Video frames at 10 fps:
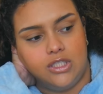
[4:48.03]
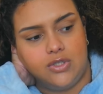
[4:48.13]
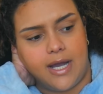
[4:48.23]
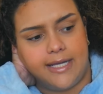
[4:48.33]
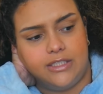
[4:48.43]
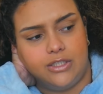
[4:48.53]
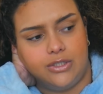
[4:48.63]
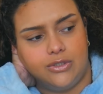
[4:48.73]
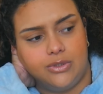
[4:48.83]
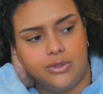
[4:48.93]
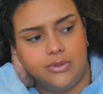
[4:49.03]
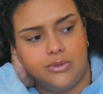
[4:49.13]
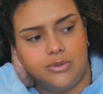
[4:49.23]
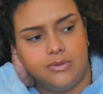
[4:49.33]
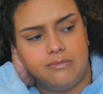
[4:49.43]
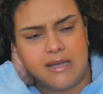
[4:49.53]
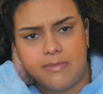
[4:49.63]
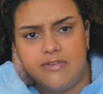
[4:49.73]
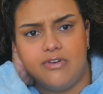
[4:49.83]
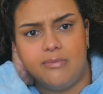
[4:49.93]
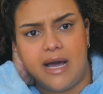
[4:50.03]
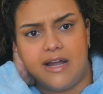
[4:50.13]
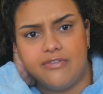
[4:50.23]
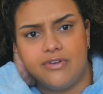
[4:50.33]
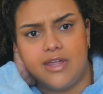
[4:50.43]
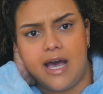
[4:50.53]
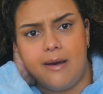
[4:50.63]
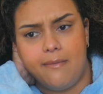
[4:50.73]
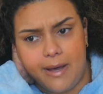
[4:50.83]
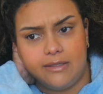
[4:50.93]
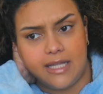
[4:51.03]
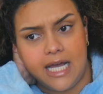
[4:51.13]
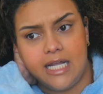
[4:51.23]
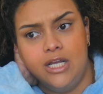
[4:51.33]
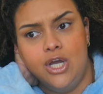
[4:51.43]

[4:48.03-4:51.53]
try to make me feel bad for that, about that,